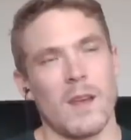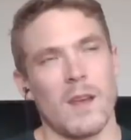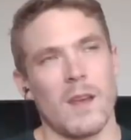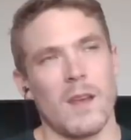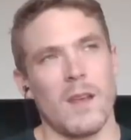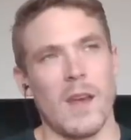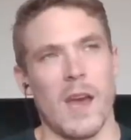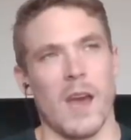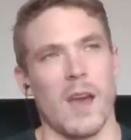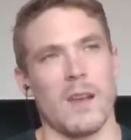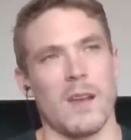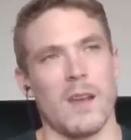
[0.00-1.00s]

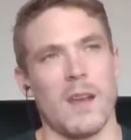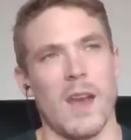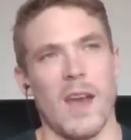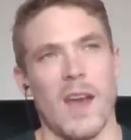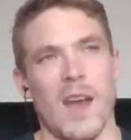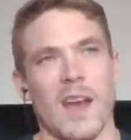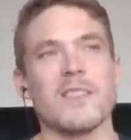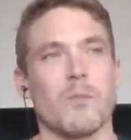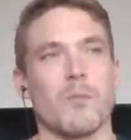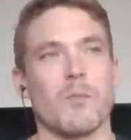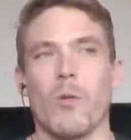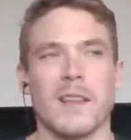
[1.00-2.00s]
and ends up
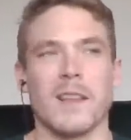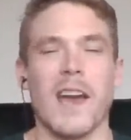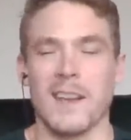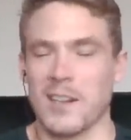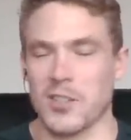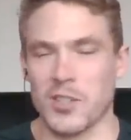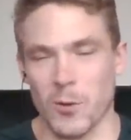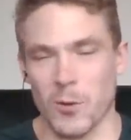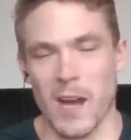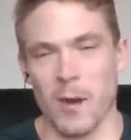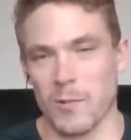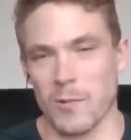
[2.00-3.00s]
winning the hand a
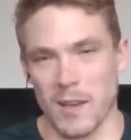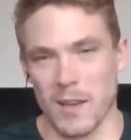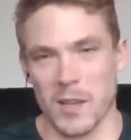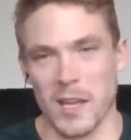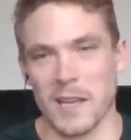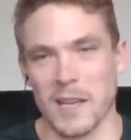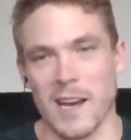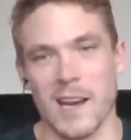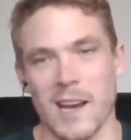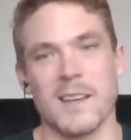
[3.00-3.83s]
showdown with with ace high.